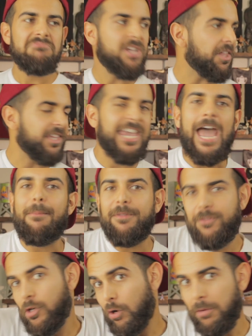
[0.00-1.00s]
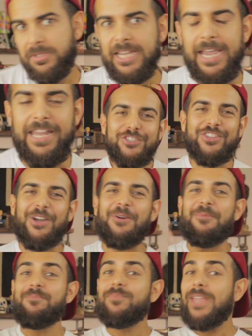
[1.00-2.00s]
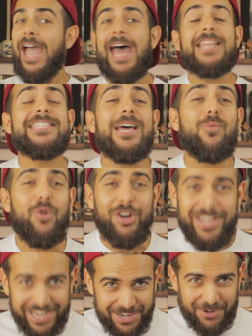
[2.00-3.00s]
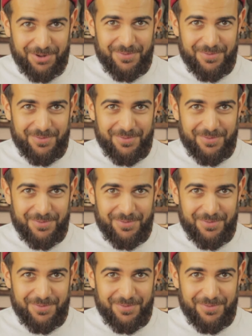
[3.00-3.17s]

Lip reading: cut the cap, if you know what I'm saying. So, how does that work here?